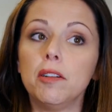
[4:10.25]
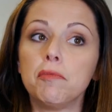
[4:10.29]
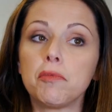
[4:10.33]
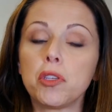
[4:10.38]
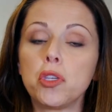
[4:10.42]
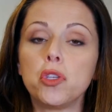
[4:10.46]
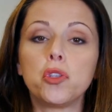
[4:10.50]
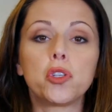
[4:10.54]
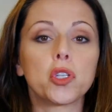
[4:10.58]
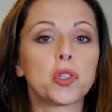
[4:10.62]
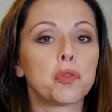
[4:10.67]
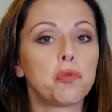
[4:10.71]

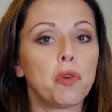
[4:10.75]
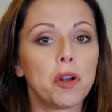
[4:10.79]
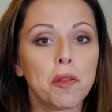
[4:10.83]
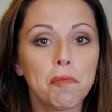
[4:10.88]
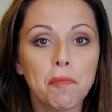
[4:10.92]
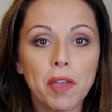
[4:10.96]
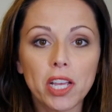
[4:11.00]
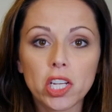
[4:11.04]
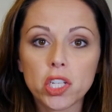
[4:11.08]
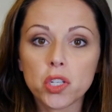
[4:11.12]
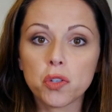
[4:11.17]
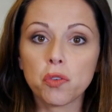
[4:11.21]
You just want to
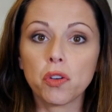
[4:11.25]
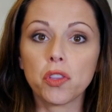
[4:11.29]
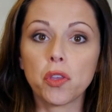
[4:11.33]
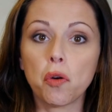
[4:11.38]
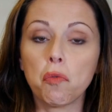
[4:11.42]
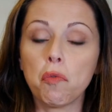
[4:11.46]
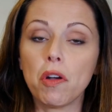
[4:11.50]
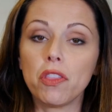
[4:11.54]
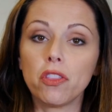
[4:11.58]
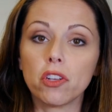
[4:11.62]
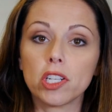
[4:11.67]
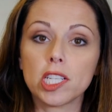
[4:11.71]
make sure
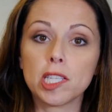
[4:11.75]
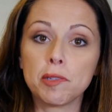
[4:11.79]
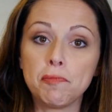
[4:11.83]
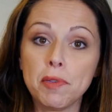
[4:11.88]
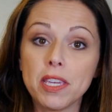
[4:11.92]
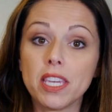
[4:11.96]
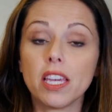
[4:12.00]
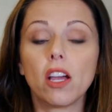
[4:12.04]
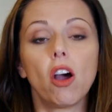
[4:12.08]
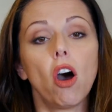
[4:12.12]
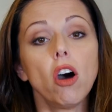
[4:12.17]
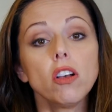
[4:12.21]
that when they're
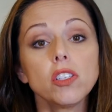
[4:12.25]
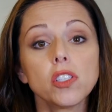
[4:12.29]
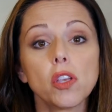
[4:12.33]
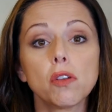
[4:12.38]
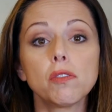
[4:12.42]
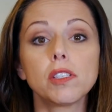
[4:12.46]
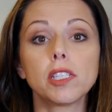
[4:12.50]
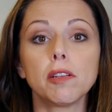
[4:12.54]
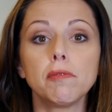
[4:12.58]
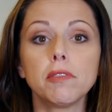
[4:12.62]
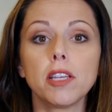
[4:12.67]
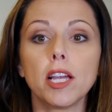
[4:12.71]
speaking, also
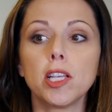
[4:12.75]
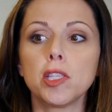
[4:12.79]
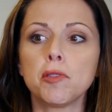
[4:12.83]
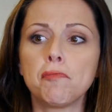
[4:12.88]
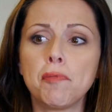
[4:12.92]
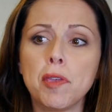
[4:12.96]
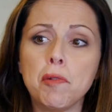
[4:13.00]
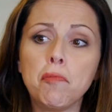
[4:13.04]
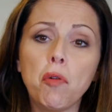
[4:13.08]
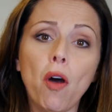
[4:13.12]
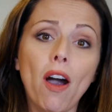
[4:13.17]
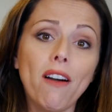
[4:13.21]
sometimes
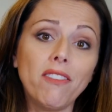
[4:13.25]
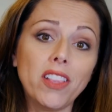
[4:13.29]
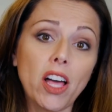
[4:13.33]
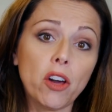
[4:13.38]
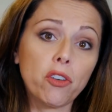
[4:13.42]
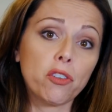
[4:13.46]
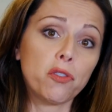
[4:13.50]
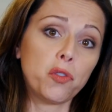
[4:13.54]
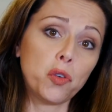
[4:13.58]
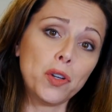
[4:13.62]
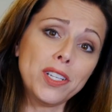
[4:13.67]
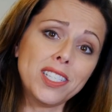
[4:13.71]
people have
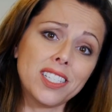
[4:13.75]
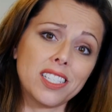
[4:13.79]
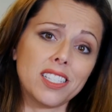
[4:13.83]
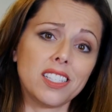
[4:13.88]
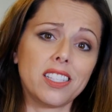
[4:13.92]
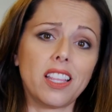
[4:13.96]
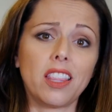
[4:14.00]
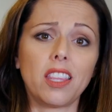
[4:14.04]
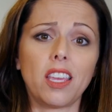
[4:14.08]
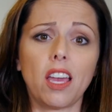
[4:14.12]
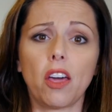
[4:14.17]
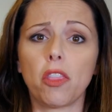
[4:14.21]
louder voices
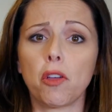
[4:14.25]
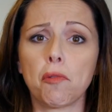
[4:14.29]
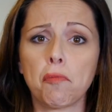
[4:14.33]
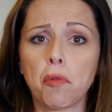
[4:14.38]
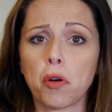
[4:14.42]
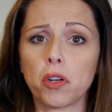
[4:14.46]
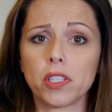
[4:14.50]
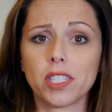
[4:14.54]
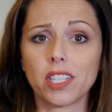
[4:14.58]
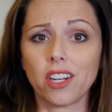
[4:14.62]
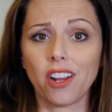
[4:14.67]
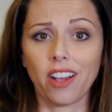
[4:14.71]
than the other
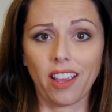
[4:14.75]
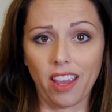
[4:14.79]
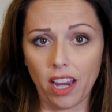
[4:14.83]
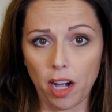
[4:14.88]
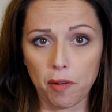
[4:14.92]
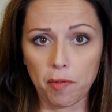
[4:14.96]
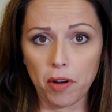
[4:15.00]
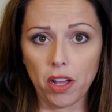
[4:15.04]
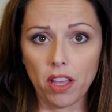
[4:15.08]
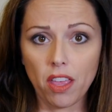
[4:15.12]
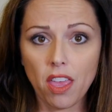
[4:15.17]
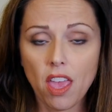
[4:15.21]
person on
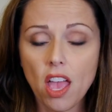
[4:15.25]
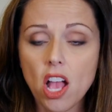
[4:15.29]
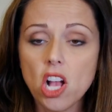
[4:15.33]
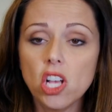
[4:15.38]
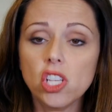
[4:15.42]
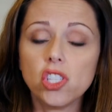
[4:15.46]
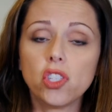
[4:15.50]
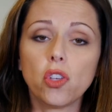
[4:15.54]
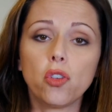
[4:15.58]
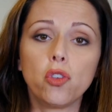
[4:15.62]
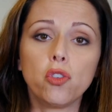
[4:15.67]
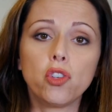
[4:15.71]
camera.
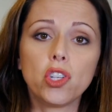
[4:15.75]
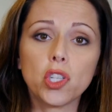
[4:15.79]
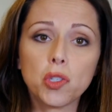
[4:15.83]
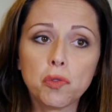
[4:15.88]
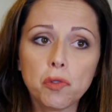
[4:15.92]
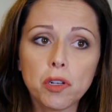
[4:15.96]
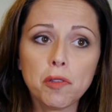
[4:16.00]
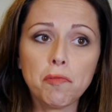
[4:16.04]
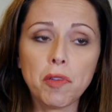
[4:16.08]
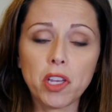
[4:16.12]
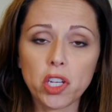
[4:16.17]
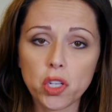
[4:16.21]
So you just
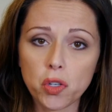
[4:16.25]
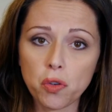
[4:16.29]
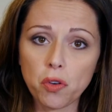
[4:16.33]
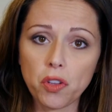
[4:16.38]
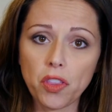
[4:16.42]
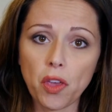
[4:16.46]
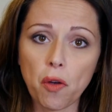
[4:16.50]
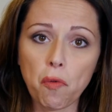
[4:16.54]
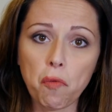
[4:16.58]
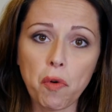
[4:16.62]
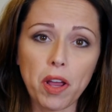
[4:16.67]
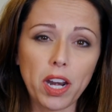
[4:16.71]
want to make sure
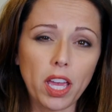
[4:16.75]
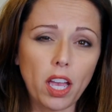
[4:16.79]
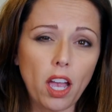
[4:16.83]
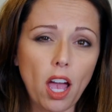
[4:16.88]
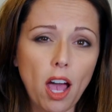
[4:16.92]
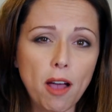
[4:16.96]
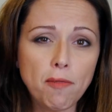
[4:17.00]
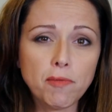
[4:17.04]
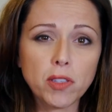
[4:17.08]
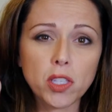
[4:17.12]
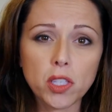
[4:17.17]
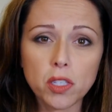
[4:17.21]
that when it
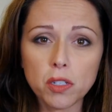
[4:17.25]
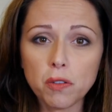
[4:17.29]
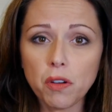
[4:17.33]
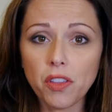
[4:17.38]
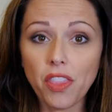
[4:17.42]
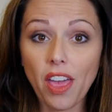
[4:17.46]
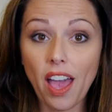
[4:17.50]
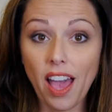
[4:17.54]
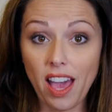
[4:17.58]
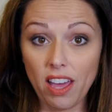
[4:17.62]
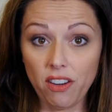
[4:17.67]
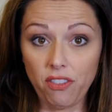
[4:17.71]
comes through on
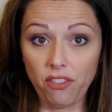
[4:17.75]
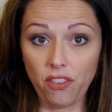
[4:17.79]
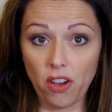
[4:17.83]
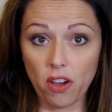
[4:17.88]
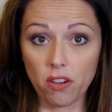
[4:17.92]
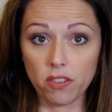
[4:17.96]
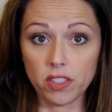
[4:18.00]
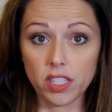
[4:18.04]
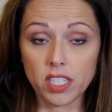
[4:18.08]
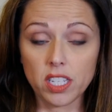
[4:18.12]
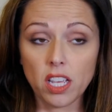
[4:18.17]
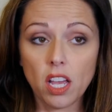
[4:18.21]
the
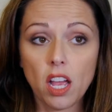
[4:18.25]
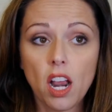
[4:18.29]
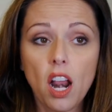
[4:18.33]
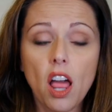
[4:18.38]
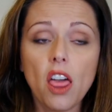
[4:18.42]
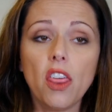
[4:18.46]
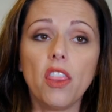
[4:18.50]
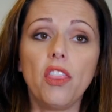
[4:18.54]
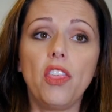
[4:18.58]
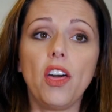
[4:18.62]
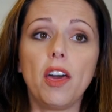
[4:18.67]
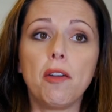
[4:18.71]
headphones,
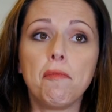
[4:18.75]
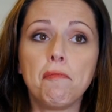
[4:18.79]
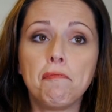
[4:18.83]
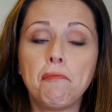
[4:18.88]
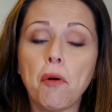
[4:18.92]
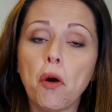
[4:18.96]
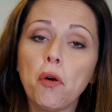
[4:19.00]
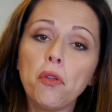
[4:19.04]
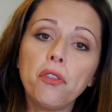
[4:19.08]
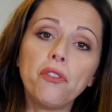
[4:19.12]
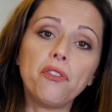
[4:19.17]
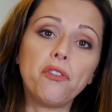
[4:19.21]
that
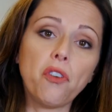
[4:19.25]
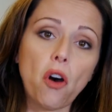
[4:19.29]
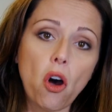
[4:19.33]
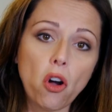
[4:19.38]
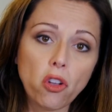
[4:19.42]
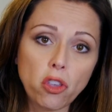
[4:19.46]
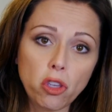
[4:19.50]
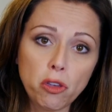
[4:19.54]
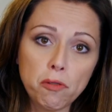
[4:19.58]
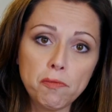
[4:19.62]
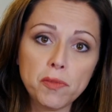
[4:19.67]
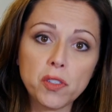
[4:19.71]
both
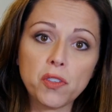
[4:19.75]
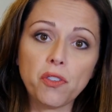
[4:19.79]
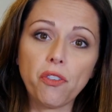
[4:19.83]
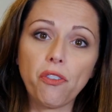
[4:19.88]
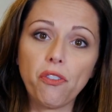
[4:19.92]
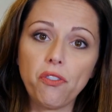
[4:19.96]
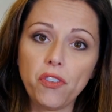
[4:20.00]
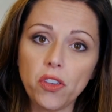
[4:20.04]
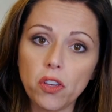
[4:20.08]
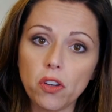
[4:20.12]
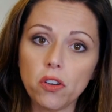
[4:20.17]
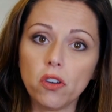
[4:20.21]
volumes
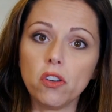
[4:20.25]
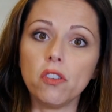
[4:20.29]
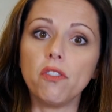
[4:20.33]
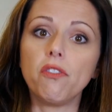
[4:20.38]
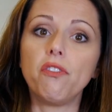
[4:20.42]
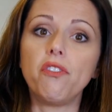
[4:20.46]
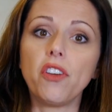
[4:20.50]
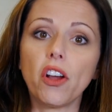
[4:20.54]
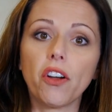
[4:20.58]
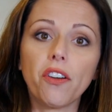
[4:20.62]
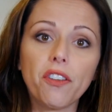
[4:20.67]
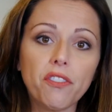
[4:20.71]
feel
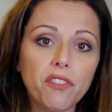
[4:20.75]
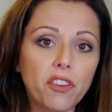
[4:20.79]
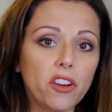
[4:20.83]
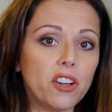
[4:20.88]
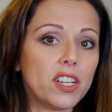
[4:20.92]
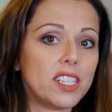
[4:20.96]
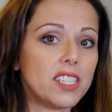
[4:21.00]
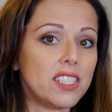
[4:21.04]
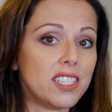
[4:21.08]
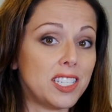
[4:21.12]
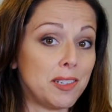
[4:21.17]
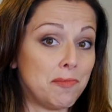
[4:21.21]
very,
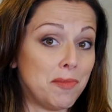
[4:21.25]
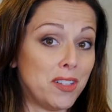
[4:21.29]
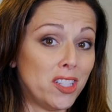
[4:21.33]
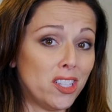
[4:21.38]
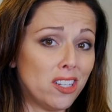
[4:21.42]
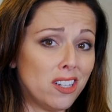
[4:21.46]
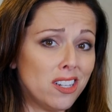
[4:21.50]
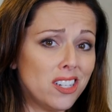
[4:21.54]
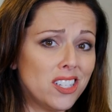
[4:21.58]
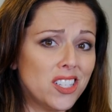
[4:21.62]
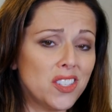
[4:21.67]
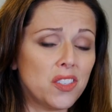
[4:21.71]
very
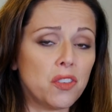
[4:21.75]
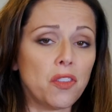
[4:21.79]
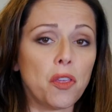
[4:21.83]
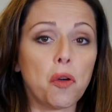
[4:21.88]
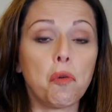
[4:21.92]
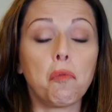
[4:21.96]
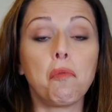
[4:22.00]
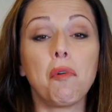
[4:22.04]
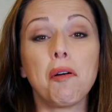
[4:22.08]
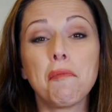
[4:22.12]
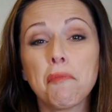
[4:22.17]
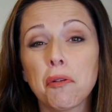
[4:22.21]
similar so
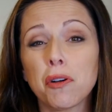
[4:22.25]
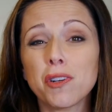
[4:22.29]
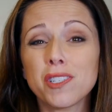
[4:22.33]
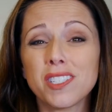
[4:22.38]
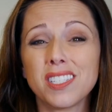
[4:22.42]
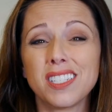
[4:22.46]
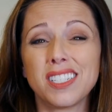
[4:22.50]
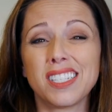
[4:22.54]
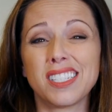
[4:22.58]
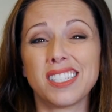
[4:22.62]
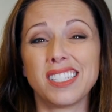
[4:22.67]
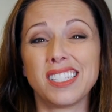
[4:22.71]
that one
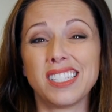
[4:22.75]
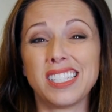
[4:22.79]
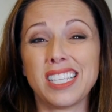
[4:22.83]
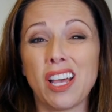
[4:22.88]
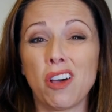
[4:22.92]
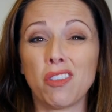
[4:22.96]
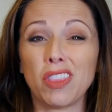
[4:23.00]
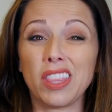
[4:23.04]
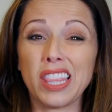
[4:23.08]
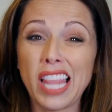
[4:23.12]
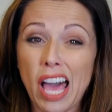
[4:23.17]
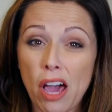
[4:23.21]
person doesn't
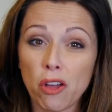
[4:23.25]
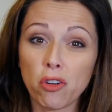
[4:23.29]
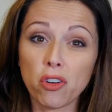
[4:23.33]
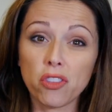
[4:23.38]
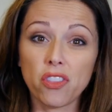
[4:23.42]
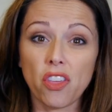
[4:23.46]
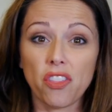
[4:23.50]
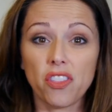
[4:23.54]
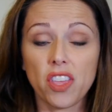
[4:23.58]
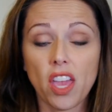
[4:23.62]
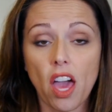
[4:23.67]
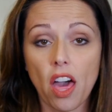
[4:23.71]
sound louder
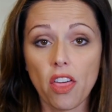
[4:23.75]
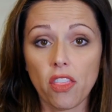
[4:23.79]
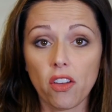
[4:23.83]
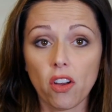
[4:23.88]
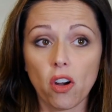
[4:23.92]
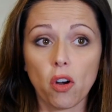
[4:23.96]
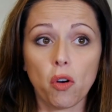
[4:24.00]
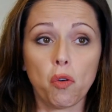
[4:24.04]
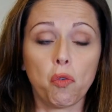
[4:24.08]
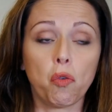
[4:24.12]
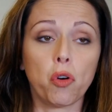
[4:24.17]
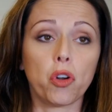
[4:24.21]
than the
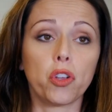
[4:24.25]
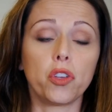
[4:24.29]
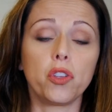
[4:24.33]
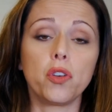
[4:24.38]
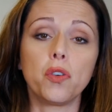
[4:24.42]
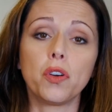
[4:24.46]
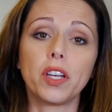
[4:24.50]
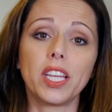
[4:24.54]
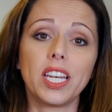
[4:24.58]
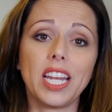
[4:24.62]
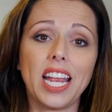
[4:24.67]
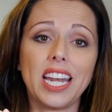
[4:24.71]
other, or you
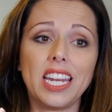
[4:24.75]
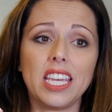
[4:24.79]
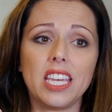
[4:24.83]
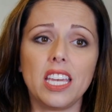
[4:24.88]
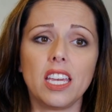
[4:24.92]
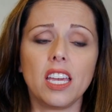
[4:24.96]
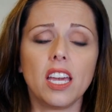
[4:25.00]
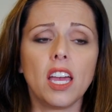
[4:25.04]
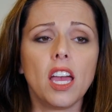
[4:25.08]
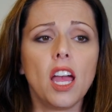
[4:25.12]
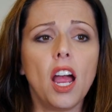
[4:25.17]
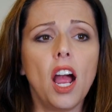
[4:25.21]
don't get any,